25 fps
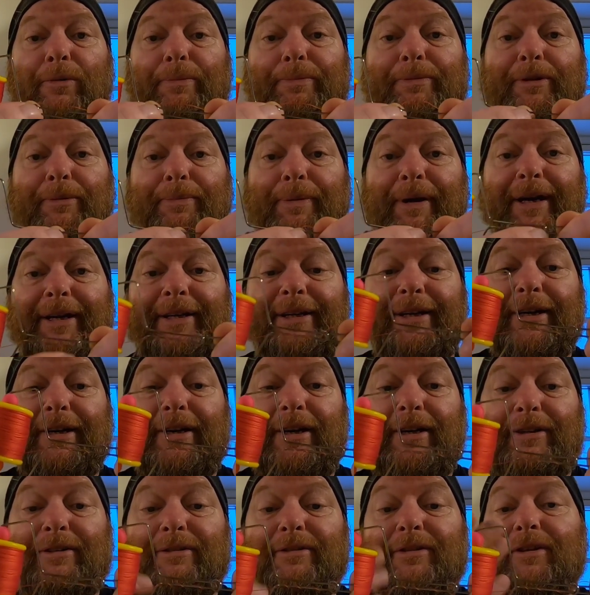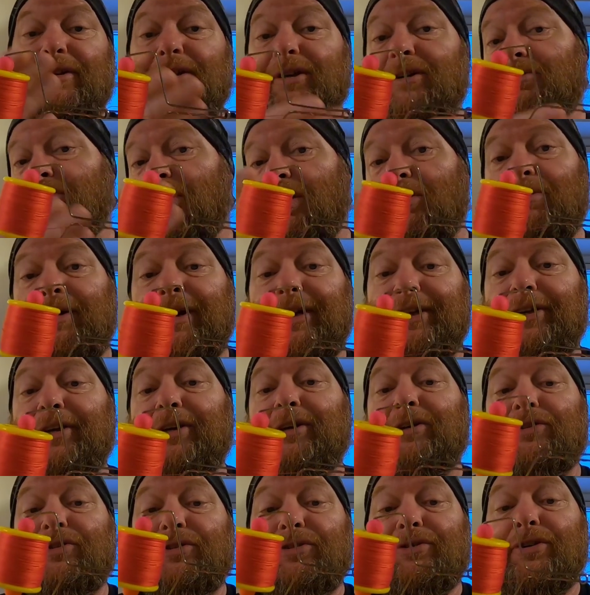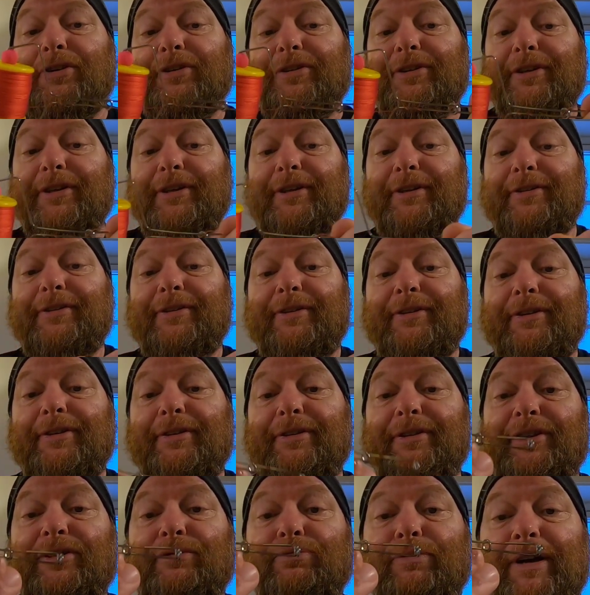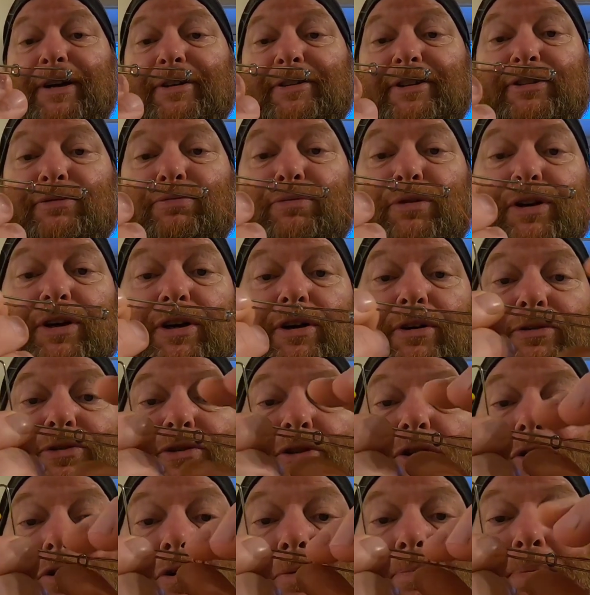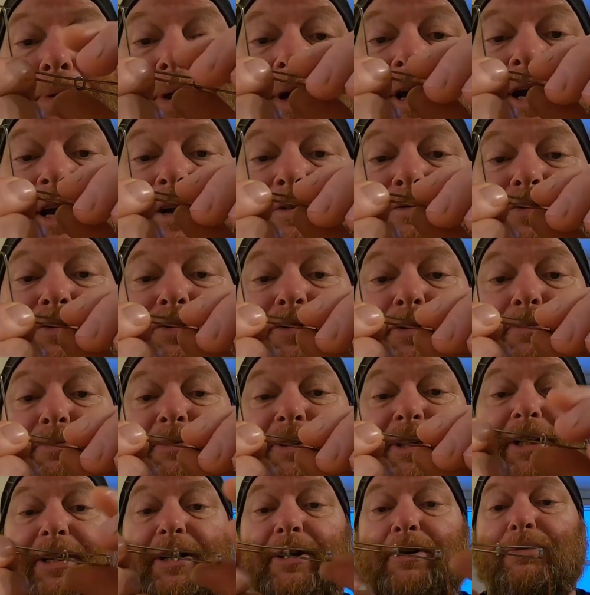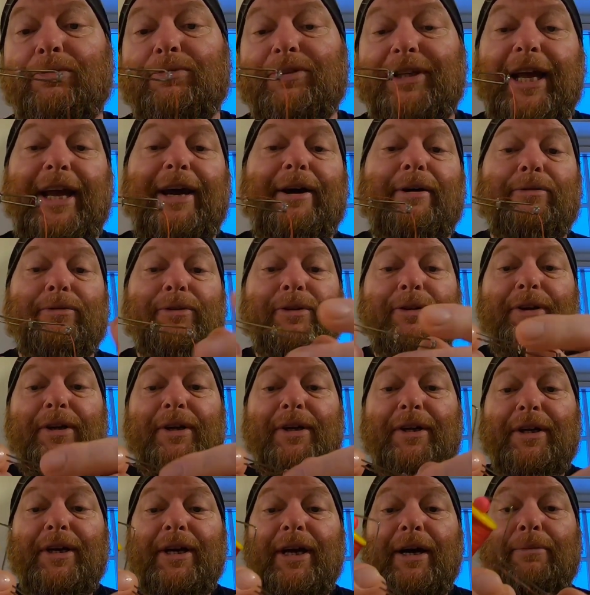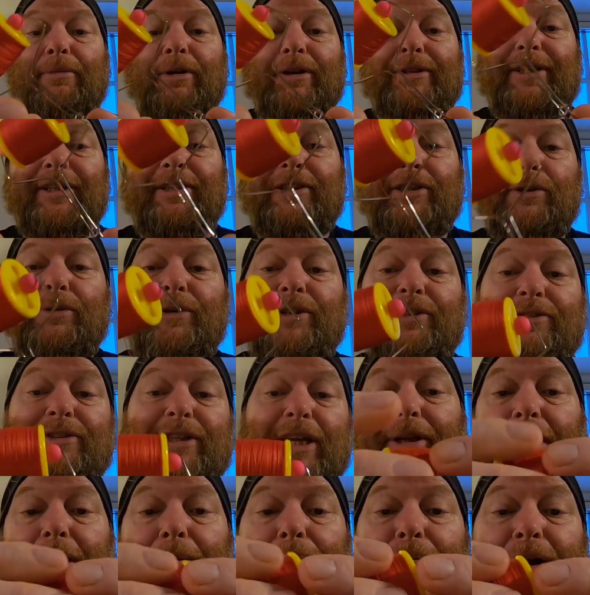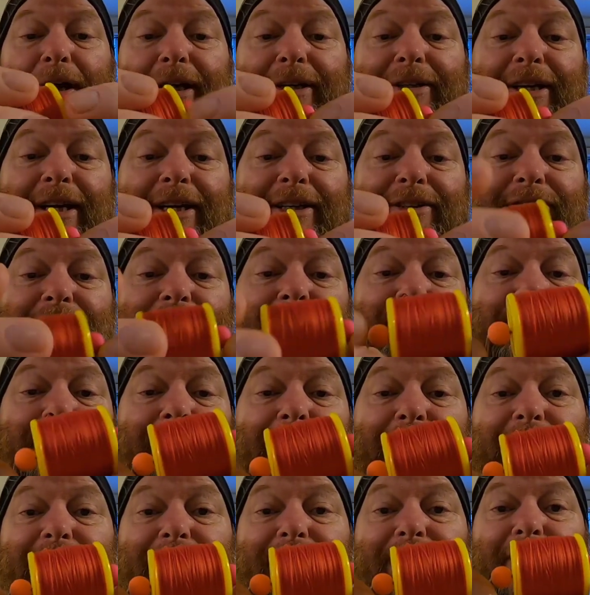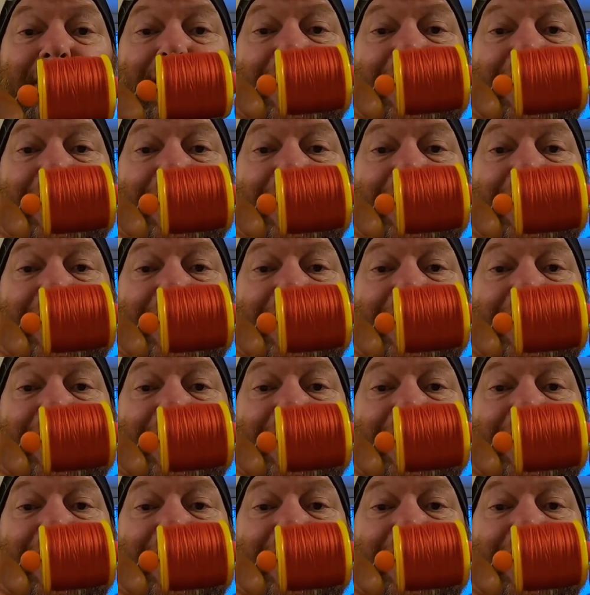up depending on what way you constructed it. This one goes up. I have some that go down. And what they do is they apply tension to these